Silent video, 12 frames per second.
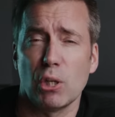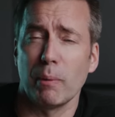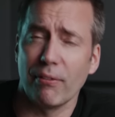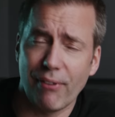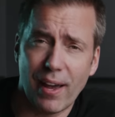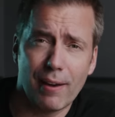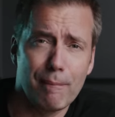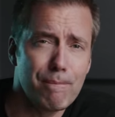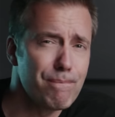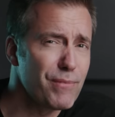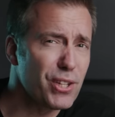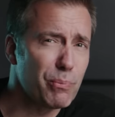To be fair,
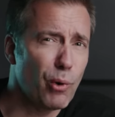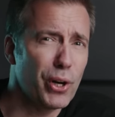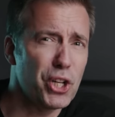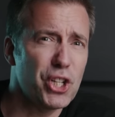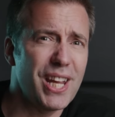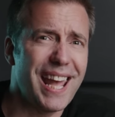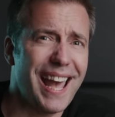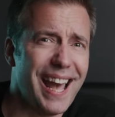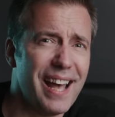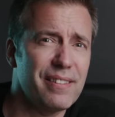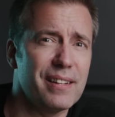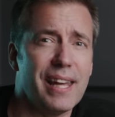the small HD
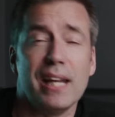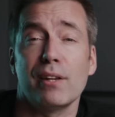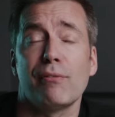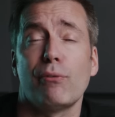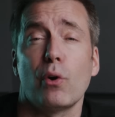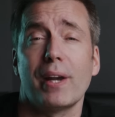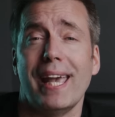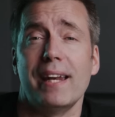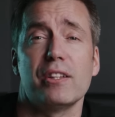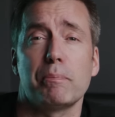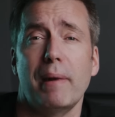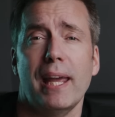has a native 4K
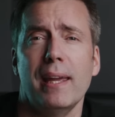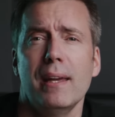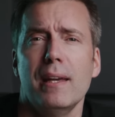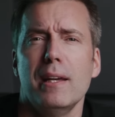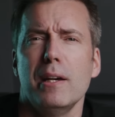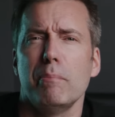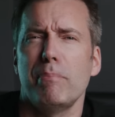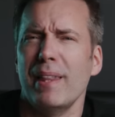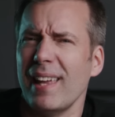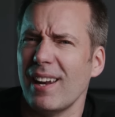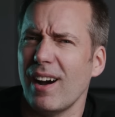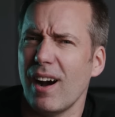display,
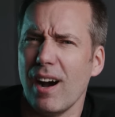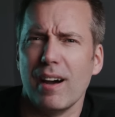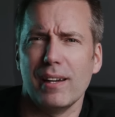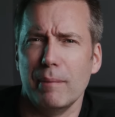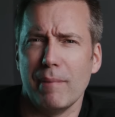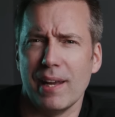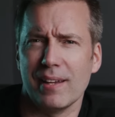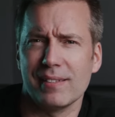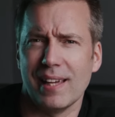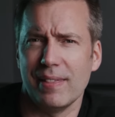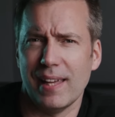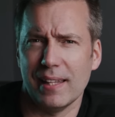but that hardly
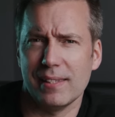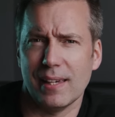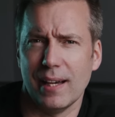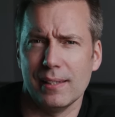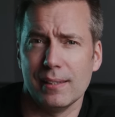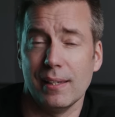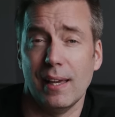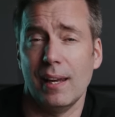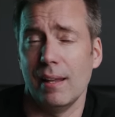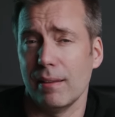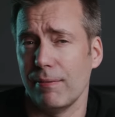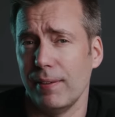matters at that size
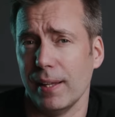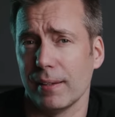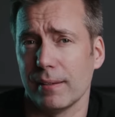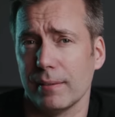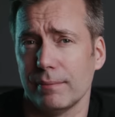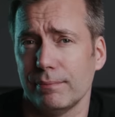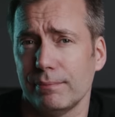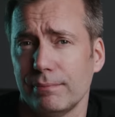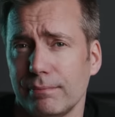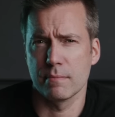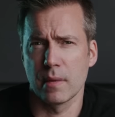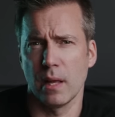and in the field.
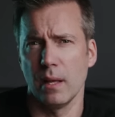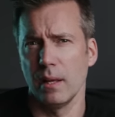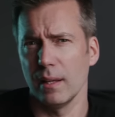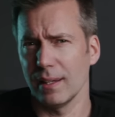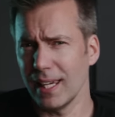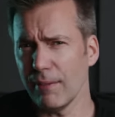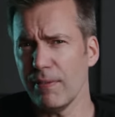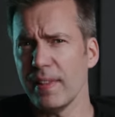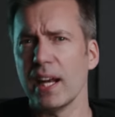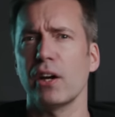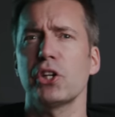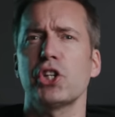Given
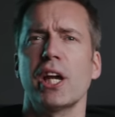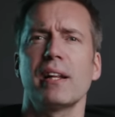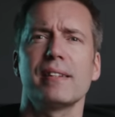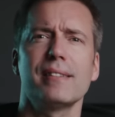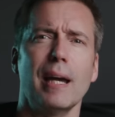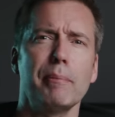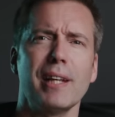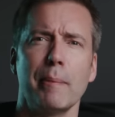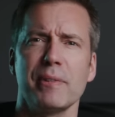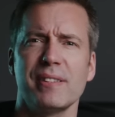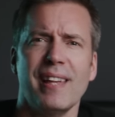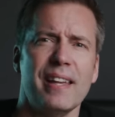that our channel
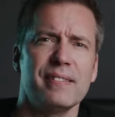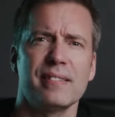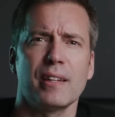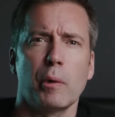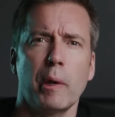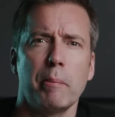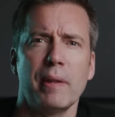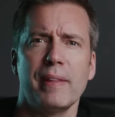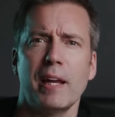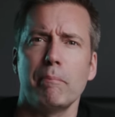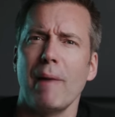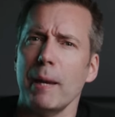sometimes tests equipment
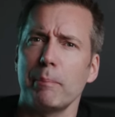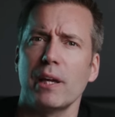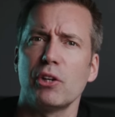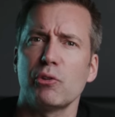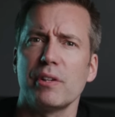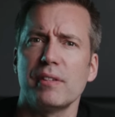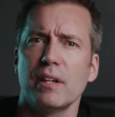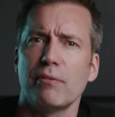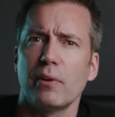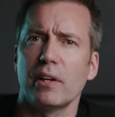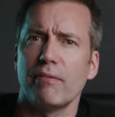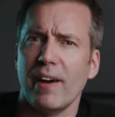that might be interesting
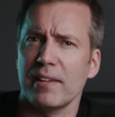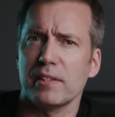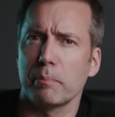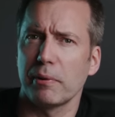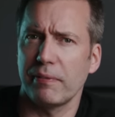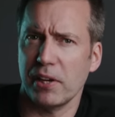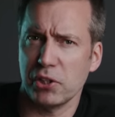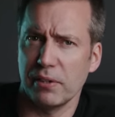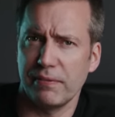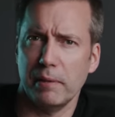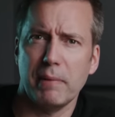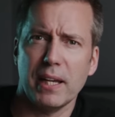for advanced and
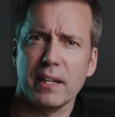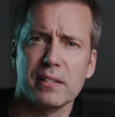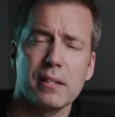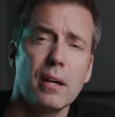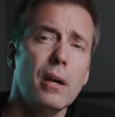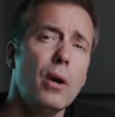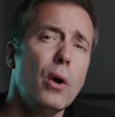professional filmmakers,